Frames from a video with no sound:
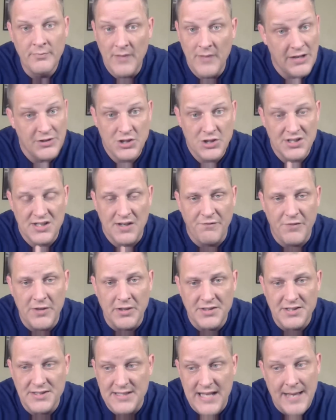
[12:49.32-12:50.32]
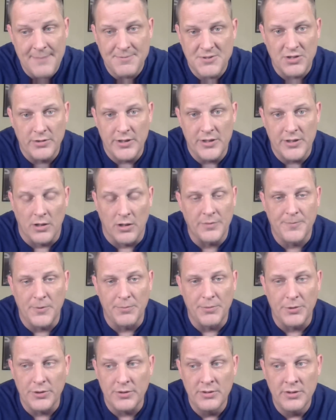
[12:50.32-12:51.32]
Now, Justin Fields is absolutely
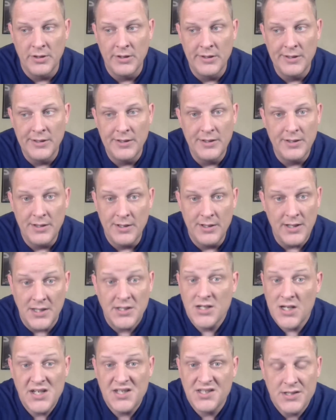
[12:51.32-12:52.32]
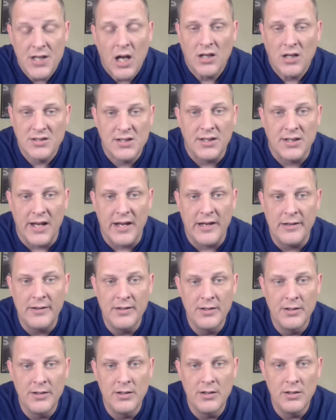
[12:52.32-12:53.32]
culpable. He sucked today.
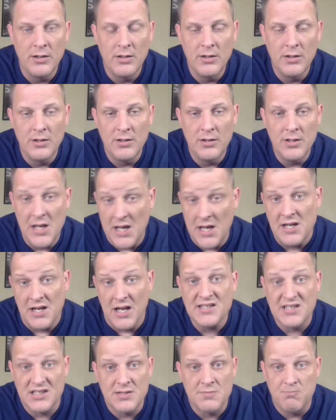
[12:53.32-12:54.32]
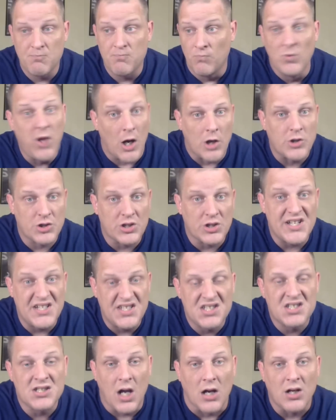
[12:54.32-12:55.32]
He has largely
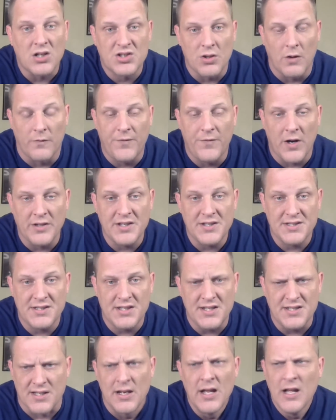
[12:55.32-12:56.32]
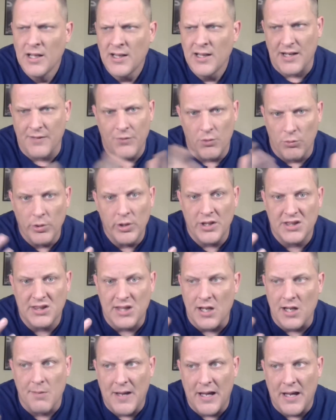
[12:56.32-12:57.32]
sucked so far this season. Like, if you really
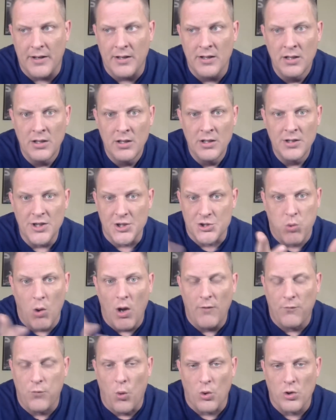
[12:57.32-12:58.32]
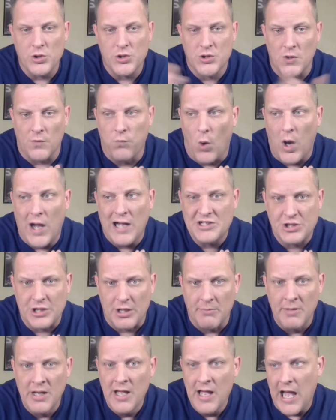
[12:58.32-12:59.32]
think about it, the 12 quarters you've watched
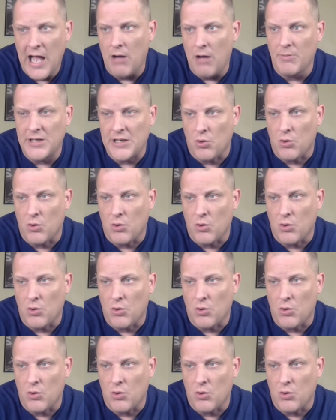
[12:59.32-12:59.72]
him, how many